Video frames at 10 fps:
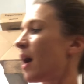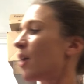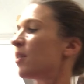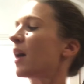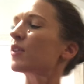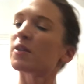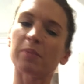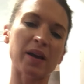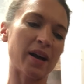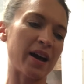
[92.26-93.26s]
Our next
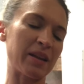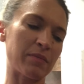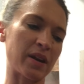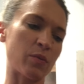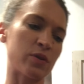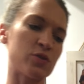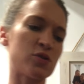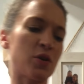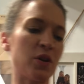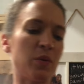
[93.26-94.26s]
pink item that I wanna
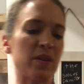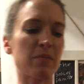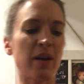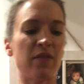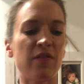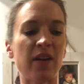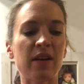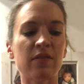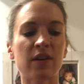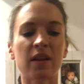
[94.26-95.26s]
show you is my
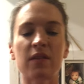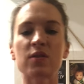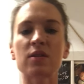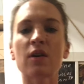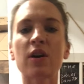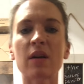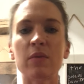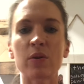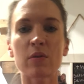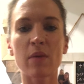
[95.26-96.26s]
favorite, and this is our
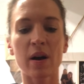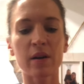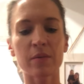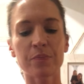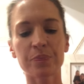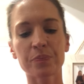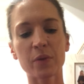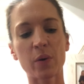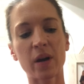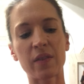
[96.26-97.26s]
commuter mug.
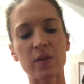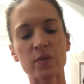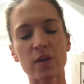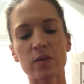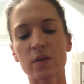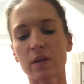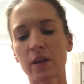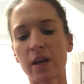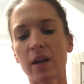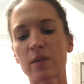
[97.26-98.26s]
Okay, this is
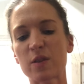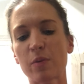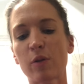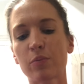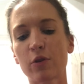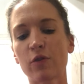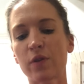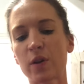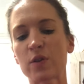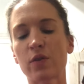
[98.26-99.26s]
leak and spill proof
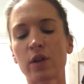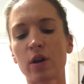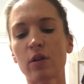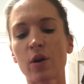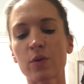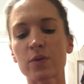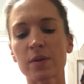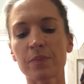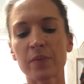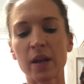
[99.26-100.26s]
when it's fully closed.
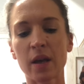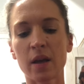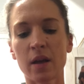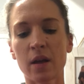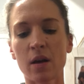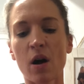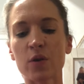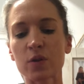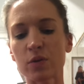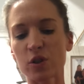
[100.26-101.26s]

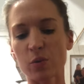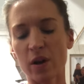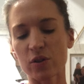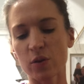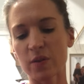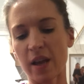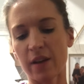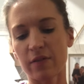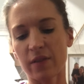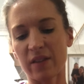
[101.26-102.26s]
Also dishwasher
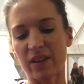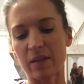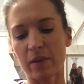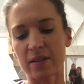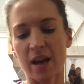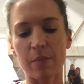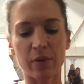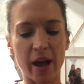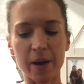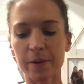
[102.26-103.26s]
safe, I recommend top
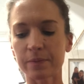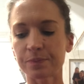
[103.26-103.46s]
rack.